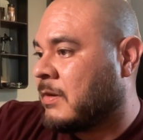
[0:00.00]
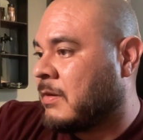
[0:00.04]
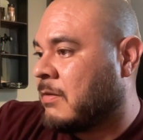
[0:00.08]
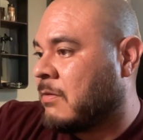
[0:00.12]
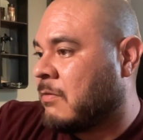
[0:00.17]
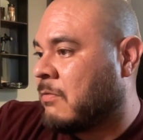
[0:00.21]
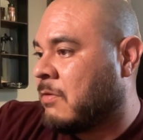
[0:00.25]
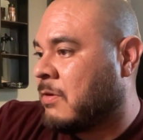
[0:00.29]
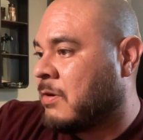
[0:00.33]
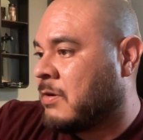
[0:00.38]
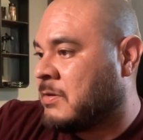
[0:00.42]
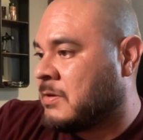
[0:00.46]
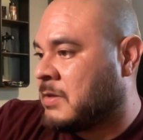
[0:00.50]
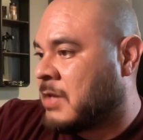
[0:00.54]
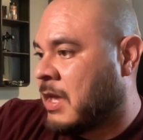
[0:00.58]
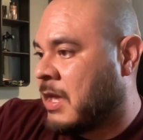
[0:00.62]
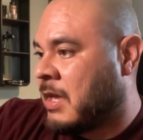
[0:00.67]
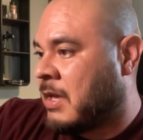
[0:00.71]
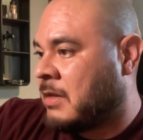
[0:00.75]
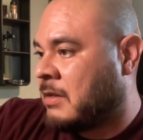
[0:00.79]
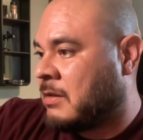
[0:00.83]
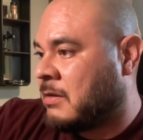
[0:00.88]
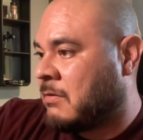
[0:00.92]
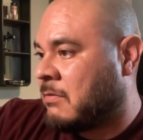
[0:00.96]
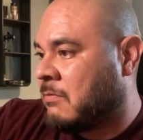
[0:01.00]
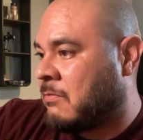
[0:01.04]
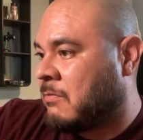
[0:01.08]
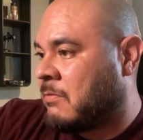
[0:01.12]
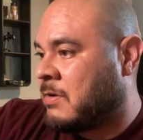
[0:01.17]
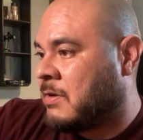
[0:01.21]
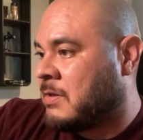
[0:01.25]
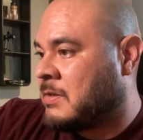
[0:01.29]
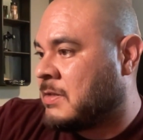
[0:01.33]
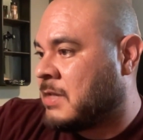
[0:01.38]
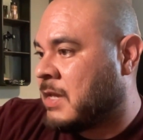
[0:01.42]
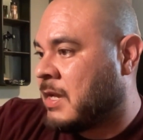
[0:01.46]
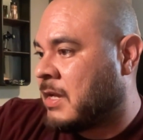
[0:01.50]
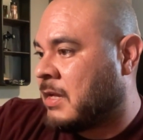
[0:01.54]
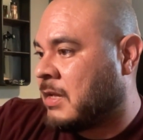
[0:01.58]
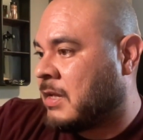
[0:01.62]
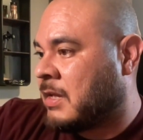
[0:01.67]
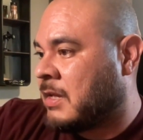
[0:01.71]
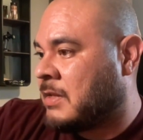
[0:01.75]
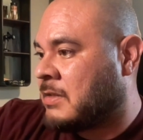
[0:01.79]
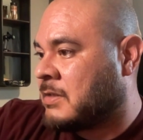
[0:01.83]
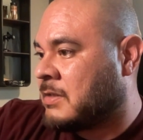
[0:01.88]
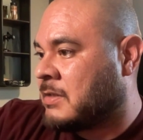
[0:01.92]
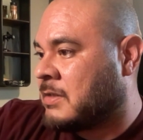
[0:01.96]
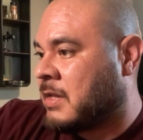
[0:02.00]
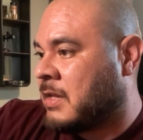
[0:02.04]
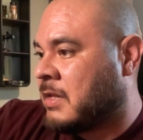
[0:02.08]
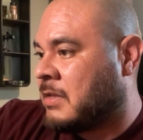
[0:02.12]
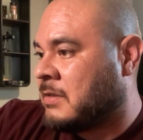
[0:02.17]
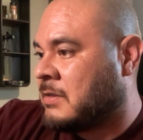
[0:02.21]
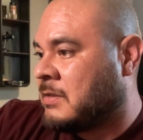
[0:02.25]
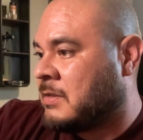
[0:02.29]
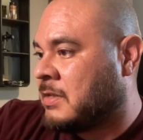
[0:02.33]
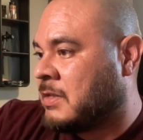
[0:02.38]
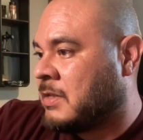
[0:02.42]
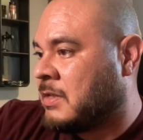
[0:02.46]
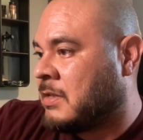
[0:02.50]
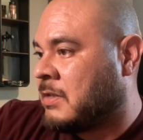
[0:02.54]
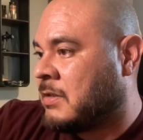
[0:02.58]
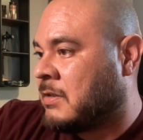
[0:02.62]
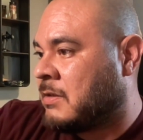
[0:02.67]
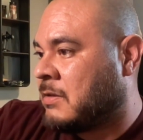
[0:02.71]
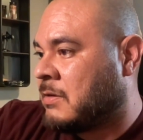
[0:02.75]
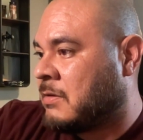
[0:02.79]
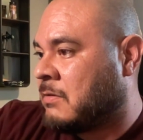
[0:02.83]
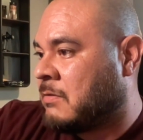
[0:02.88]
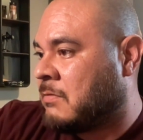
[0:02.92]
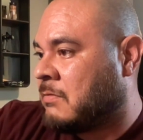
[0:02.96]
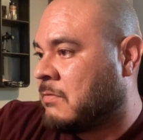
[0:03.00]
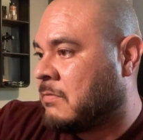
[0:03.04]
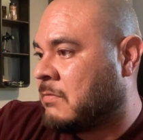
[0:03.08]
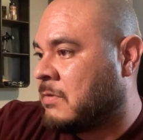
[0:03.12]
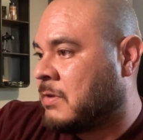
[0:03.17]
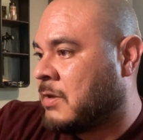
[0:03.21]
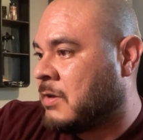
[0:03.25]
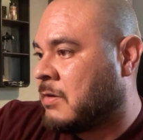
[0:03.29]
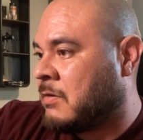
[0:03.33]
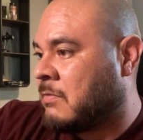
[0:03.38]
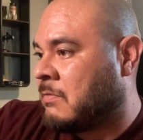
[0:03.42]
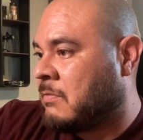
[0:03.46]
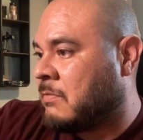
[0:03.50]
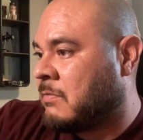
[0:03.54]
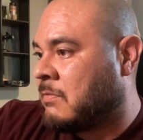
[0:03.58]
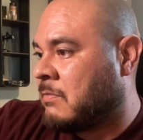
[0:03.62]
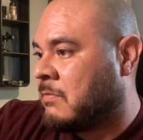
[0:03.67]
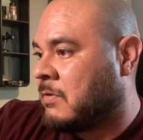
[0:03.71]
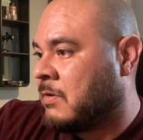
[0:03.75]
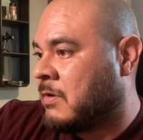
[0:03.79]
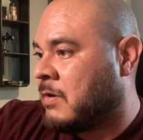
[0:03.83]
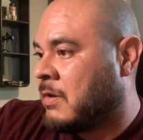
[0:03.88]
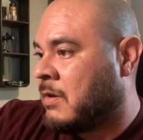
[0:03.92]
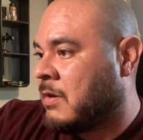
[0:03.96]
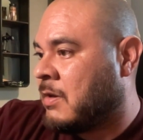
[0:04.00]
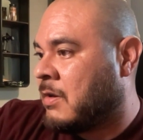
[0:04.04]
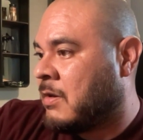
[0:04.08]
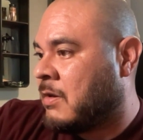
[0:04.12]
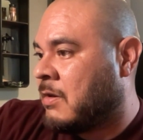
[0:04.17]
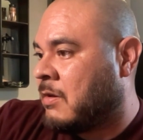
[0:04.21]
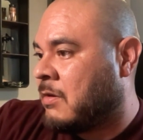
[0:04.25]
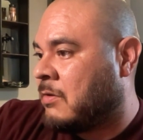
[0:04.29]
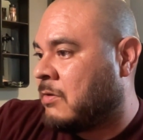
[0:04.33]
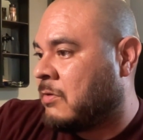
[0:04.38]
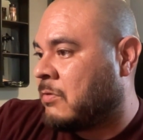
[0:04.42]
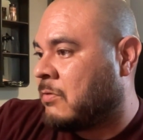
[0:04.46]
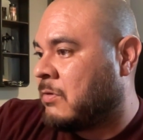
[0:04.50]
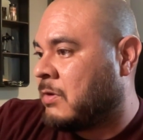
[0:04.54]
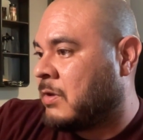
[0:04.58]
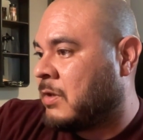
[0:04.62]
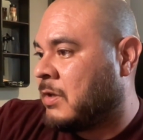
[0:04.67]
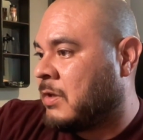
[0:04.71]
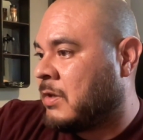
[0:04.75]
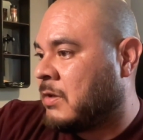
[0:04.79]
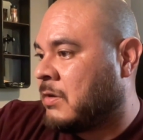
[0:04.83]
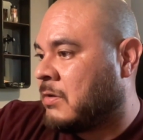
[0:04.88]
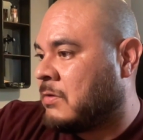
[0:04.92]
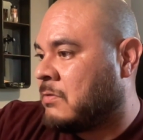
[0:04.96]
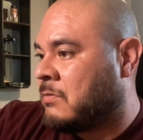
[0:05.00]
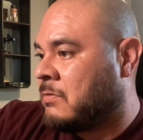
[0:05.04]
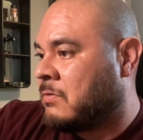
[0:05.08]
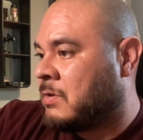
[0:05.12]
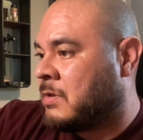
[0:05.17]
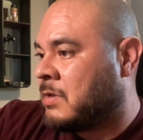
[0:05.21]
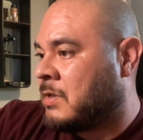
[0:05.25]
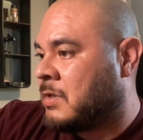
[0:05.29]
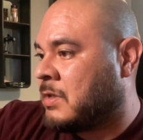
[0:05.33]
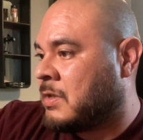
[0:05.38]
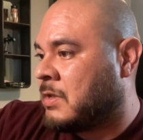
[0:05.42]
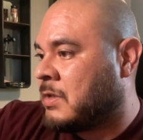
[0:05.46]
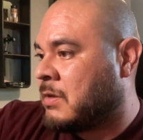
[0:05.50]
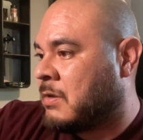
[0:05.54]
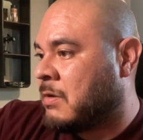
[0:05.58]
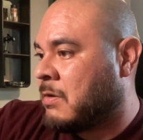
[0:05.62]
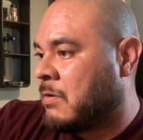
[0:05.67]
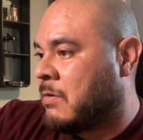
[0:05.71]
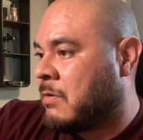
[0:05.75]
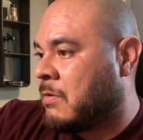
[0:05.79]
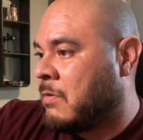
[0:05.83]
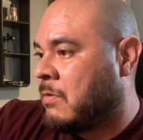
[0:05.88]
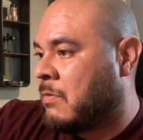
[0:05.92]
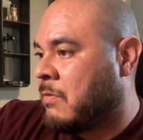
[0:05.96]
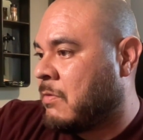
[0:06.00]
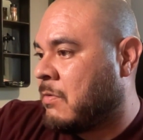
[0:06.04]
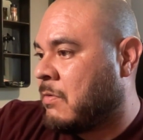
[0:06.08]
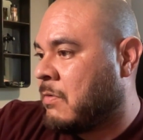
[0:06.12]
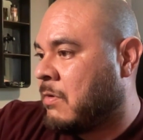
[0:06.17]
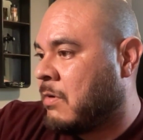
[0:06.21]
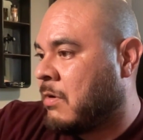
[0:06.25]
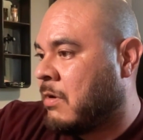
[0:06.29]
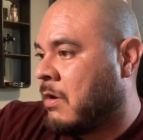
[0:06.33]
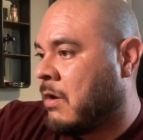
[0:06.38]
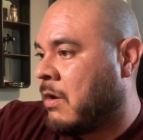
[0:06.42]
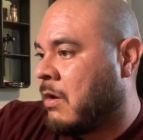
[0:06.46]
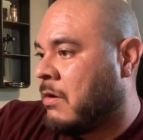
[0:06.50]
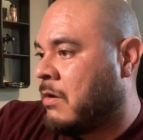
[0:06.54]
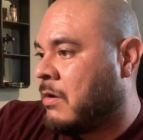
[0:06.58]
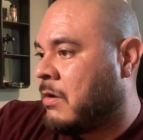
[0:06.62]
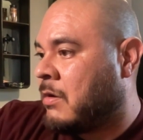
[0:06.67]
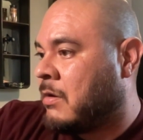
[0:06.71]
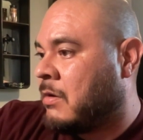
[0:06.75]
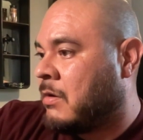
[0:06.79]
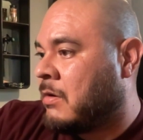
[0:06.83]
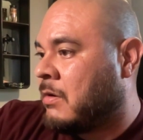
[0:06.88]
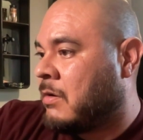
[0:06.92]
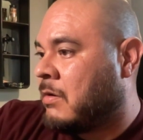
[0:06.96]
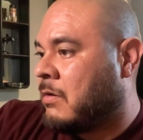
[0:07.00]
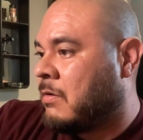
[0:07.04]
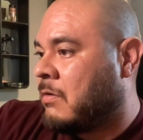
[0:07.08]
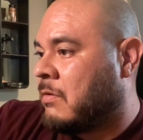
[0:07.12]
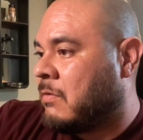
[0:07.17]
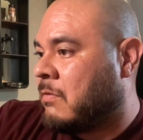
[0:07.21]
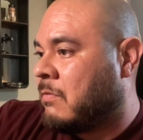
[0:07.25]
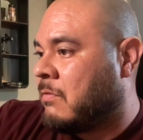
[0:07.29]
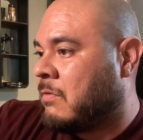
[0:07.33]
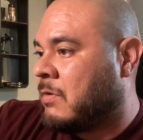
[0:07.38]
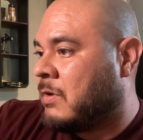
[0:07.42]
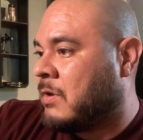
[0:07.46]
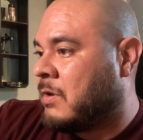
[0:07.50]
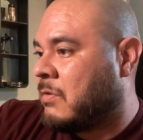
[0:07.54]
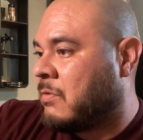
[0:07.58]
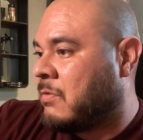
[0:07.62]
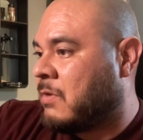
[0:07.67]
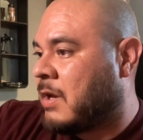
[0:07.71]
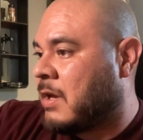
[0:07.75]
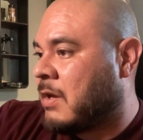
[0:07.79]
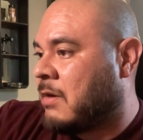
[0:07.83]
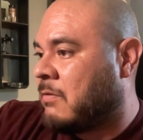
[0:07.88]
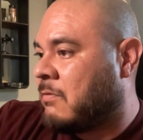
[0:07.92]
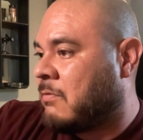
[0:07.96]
Where's that guess? 19, no. 300, no. Where you at?